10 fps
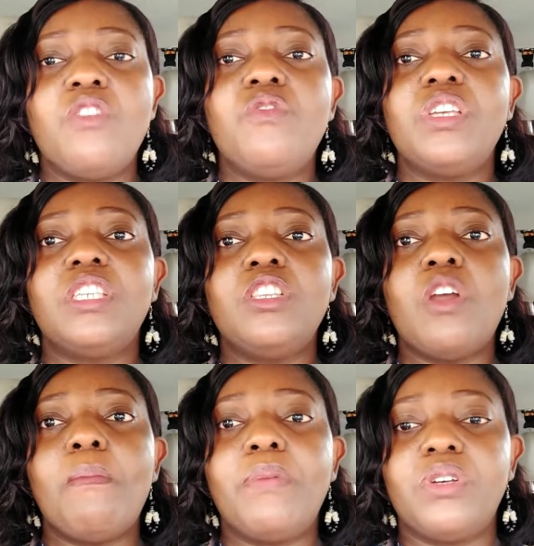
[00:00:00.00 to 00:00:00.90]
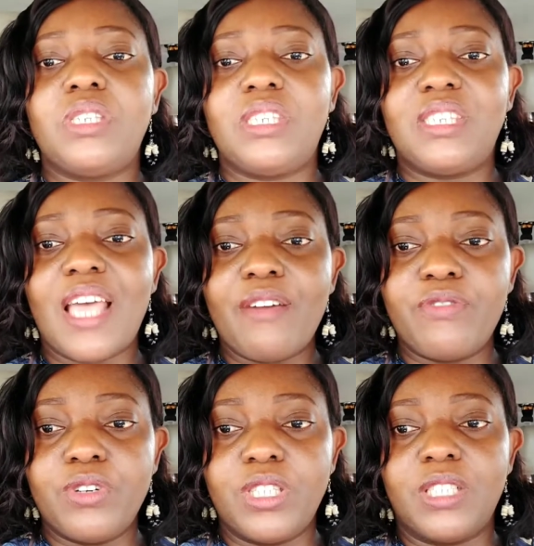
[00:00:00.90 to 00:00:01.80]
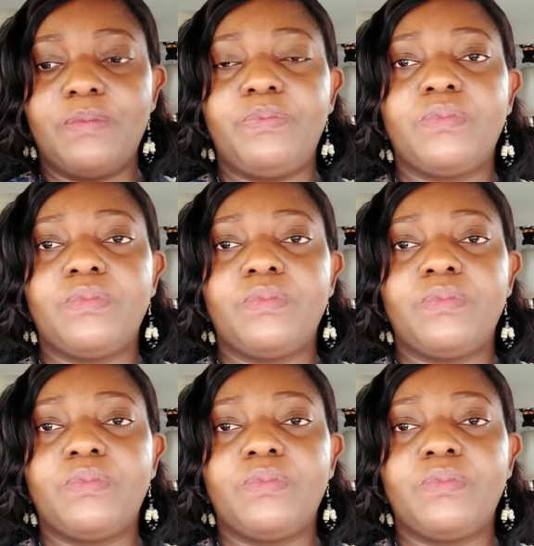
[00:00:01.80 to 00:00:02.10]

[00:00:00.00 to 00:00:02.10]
Reason number 7,